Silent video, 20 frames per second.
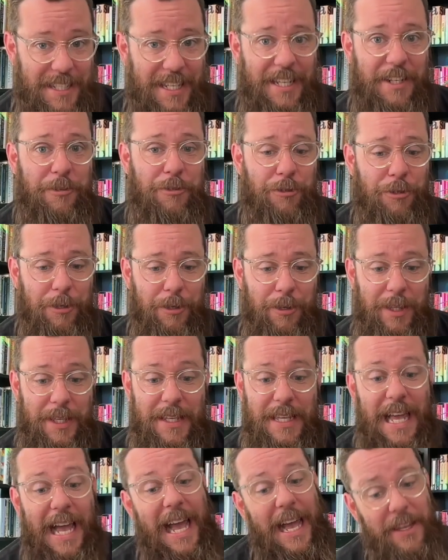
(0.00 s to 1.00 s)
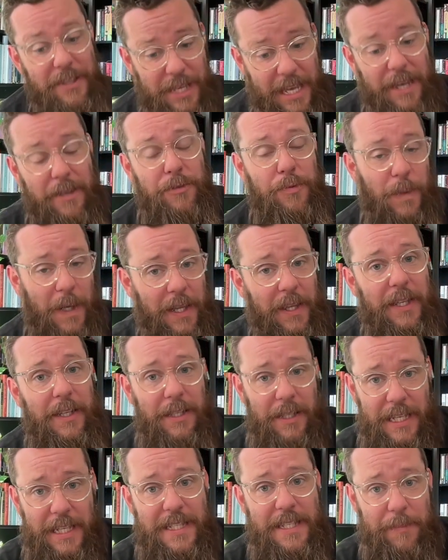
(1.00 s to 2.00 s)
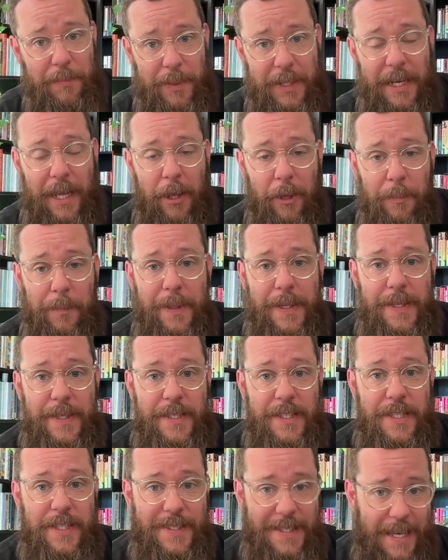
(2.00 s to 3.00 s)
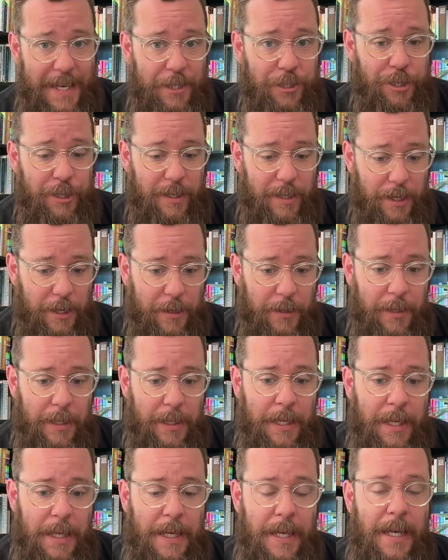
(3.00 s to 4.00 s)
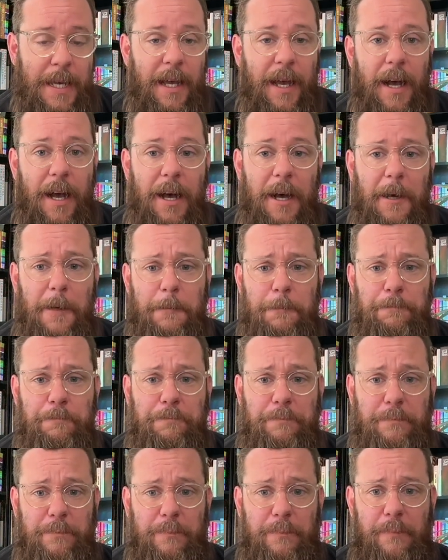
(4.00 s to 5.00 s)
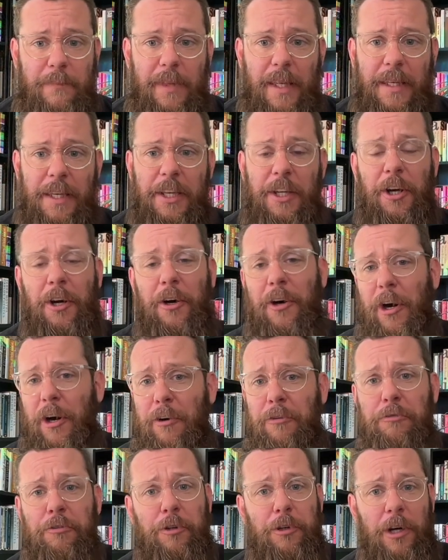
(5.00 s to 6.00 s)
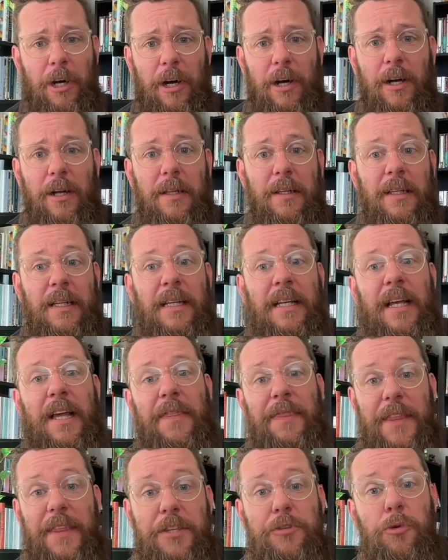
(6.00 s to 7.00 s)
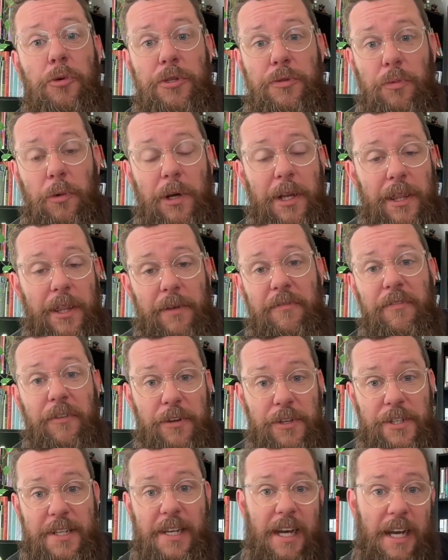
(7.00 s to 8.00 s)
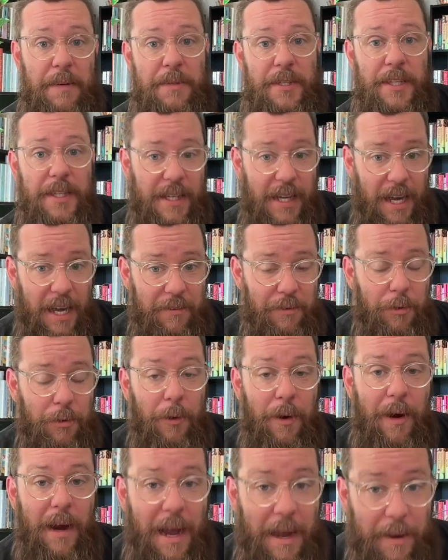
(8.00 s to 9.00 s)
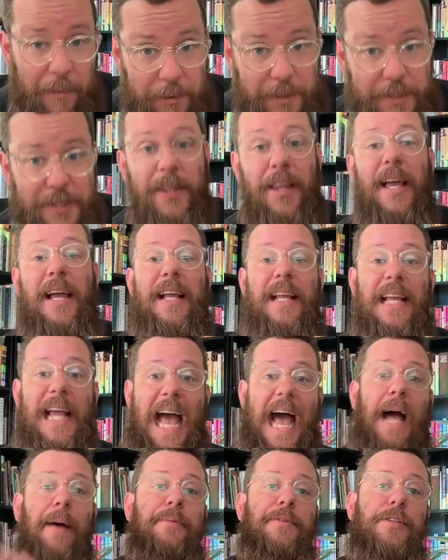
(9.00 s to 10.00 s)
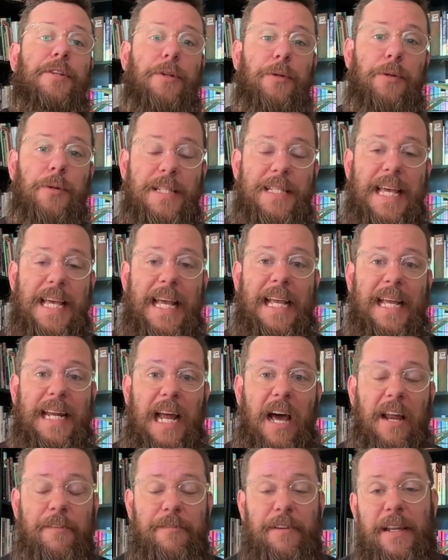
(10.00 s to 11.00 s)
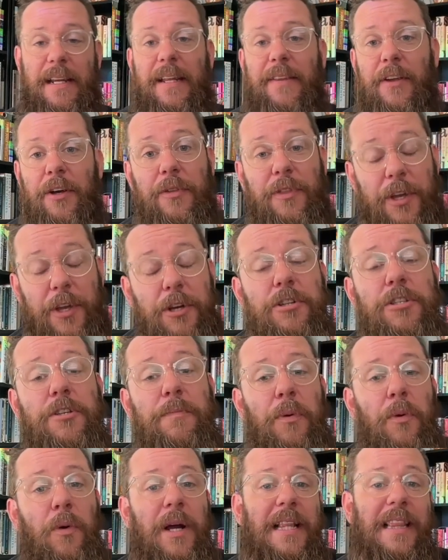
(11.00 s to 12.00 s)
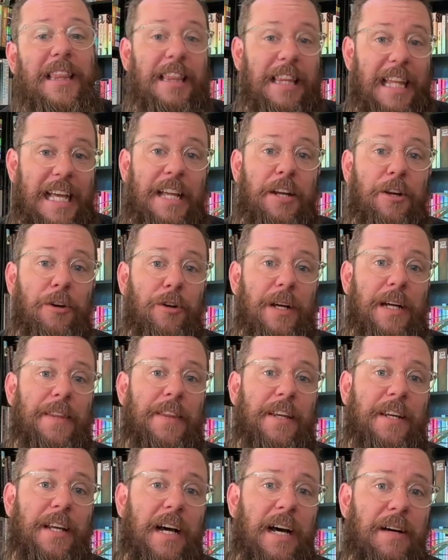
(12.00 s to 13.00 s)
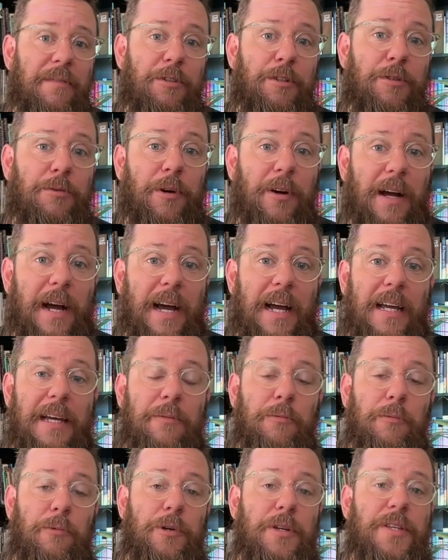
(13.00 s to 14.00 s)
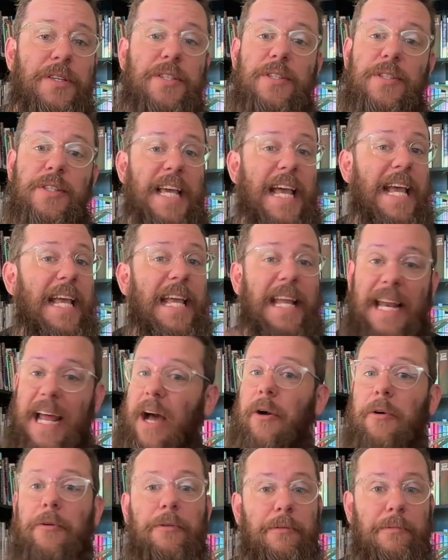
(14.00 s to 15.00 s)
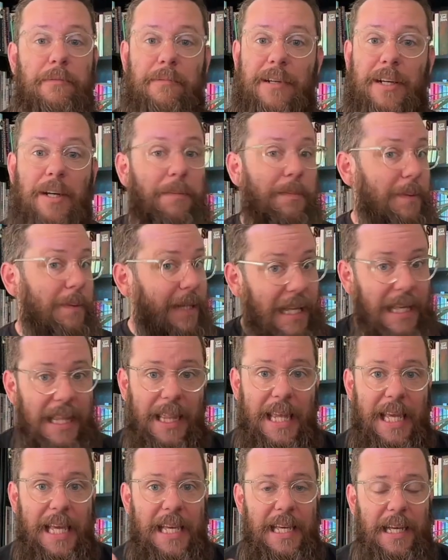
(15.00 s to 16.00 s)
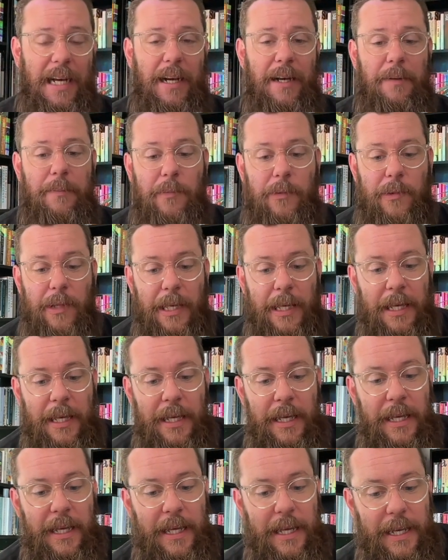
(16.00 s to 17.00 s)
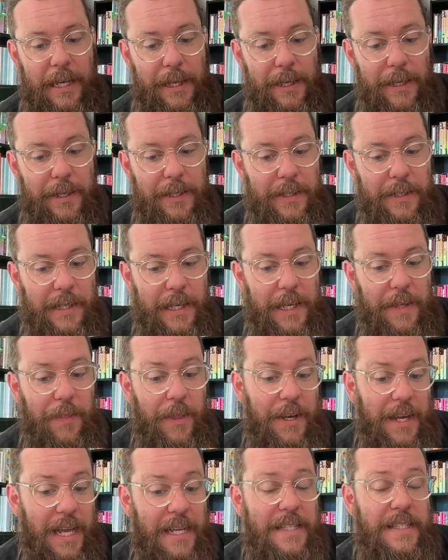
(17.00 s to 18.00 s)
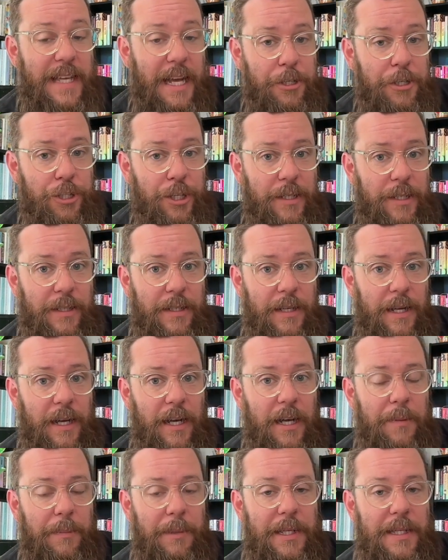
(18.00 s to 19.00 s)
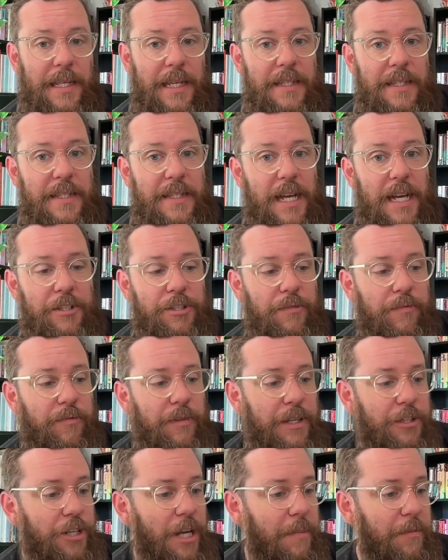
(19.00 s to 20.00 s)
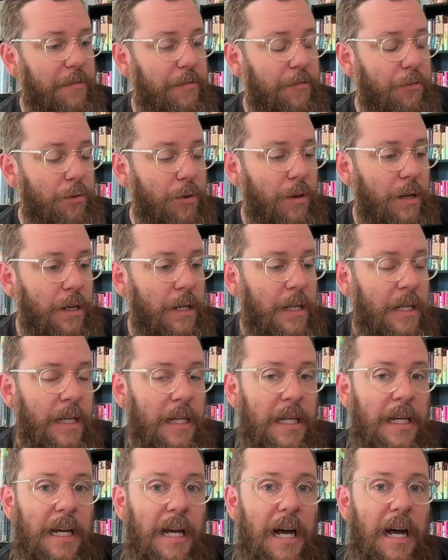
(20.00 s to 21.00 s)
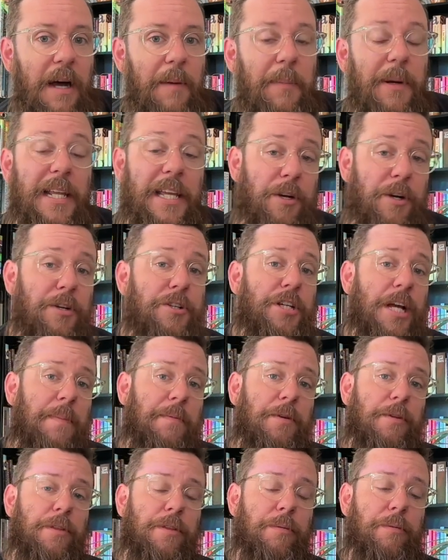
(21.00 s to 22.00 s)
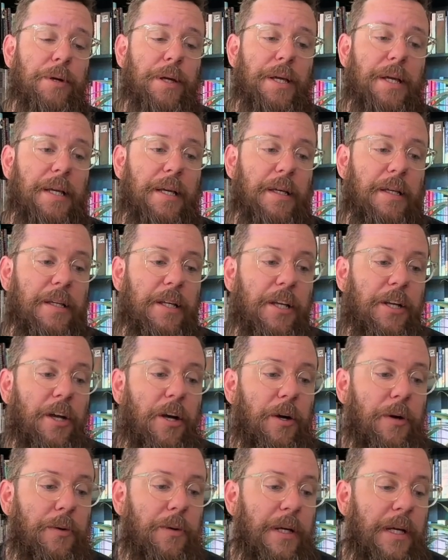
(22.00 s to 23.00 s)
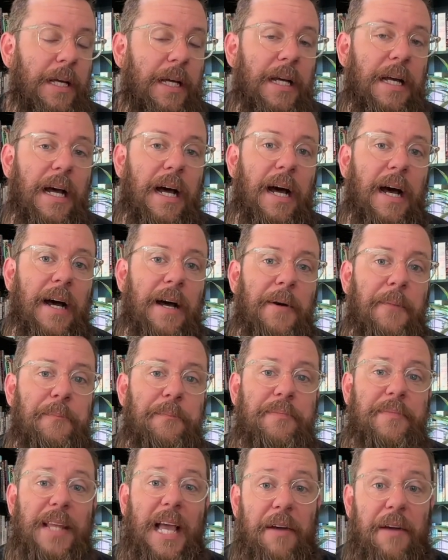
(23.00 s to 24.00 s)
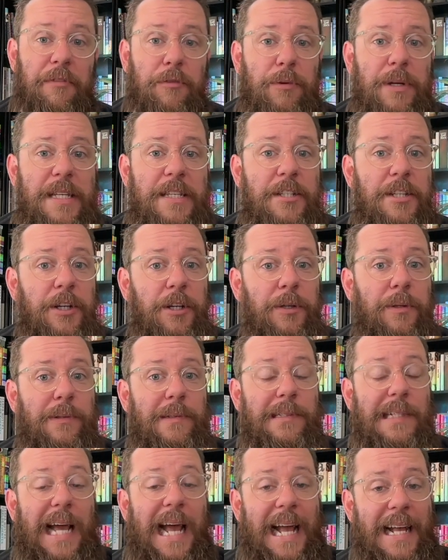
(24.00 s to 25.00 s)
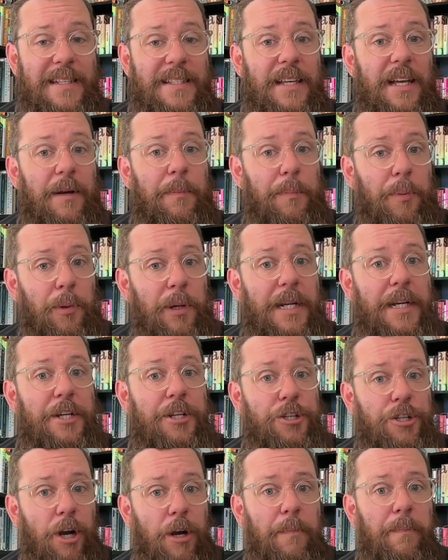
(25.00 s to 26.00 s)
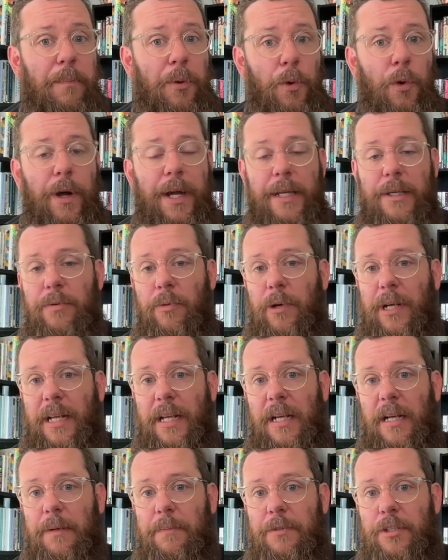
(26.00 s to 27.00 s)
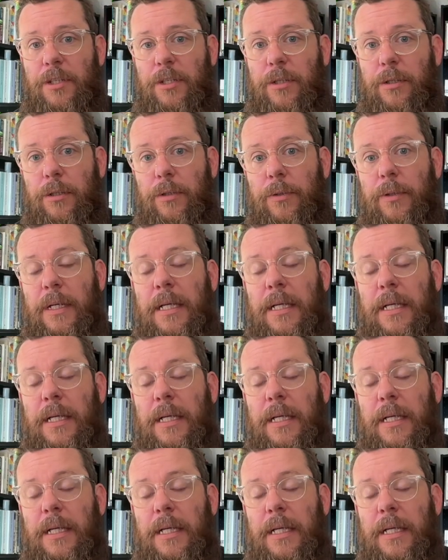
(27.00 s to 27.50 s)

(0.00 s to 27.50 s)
in Shirley, as well as in Penelope's section here. Um, Overall, this was one of the first times in the novel where I was like absolutely taken out of it. And there's a point later in the novel where I was taken out completely, in the next section, in chapter 4. But here in chapter 3, Evaristo has a pretty sharp point when it comes to